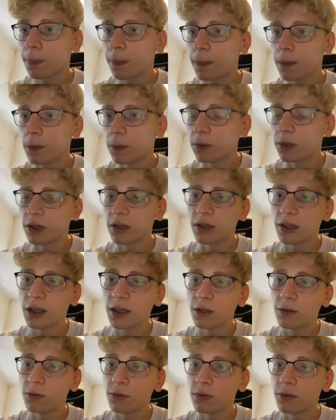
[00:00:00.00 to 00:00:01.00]
or get a kick
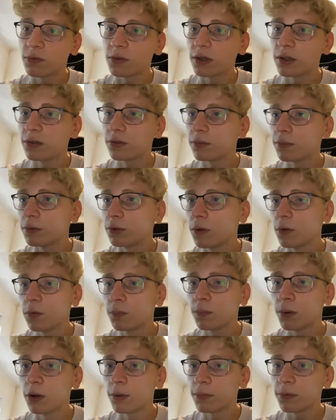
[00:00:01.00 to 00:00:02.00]
into your face. Those
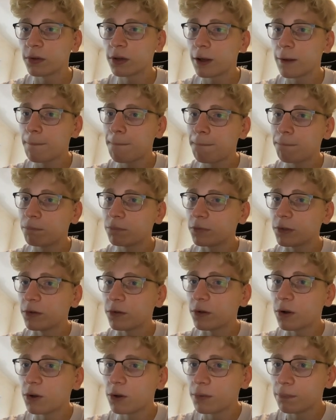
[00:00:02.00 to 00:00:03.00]
pops. It's
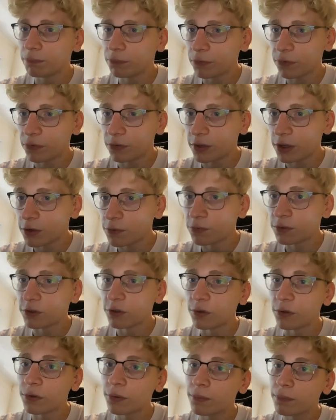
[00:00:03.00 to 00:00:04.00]
all stuff which
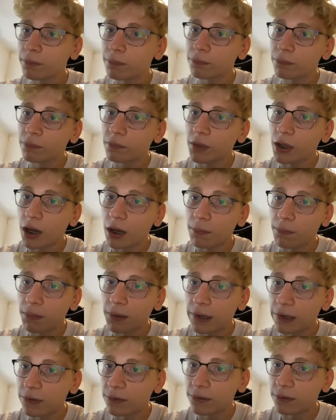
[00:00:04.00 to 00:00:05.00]
is
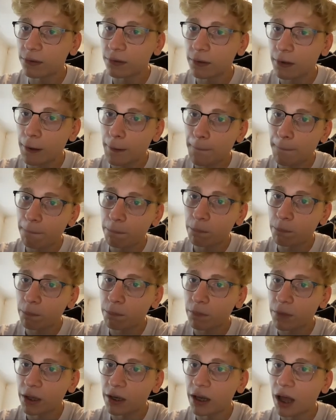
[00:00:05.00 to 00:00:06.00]
unpleasant
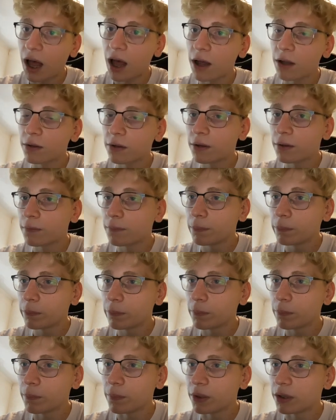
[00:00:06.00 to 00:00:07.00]
and hard,
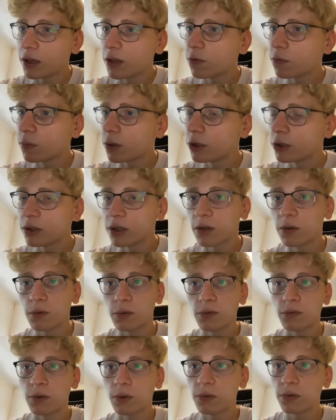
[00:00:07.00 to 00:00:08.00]
but that's why you get into a
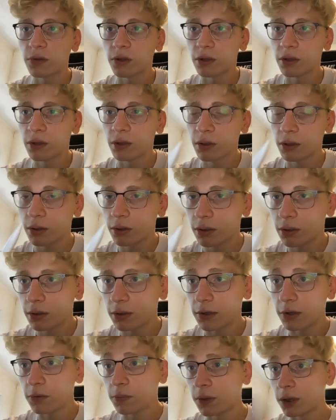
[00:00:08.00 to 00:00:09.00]
flow state.
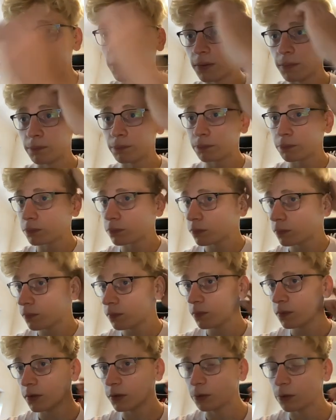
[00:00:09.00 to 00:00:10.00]
That's why
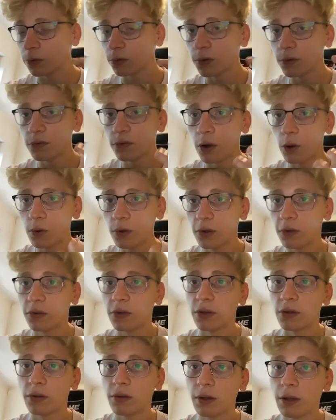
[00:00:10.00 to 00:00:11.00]
you're so focused
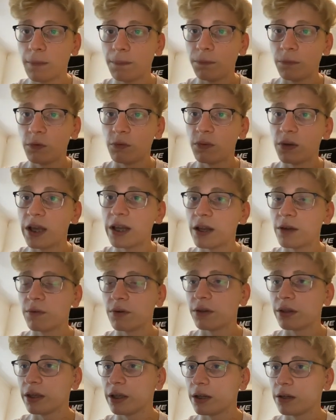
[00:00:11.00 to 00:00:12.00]
and you forget
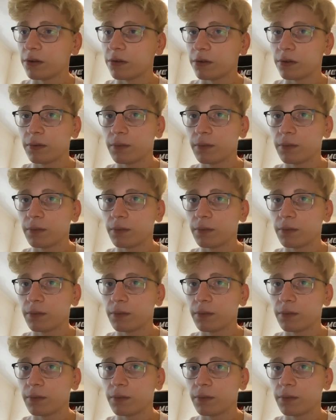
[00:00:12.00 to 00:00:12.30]
everything else.